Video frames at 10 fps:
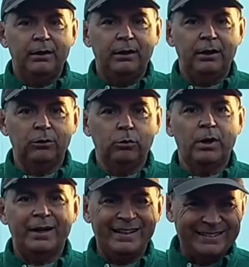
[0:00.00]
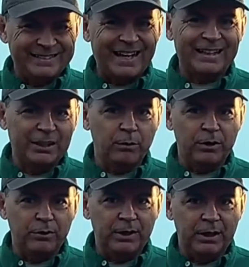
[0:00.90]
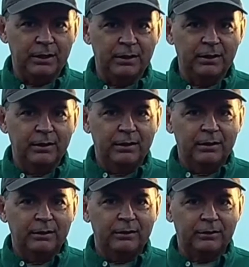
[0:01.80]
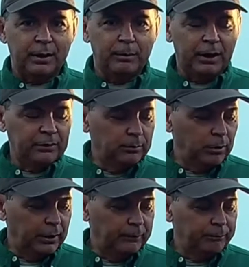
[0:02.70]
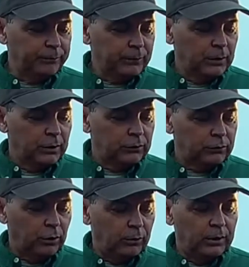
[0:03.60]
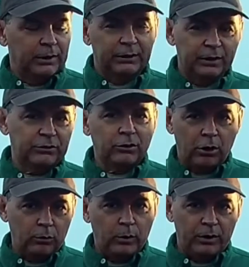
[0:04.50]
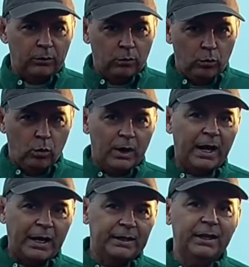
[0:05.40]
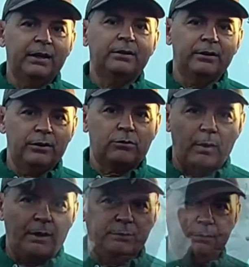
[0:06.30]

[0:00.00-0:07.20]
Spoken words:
is exactly what you need to stabilize a bullet. So let's start with what I did to this rifle.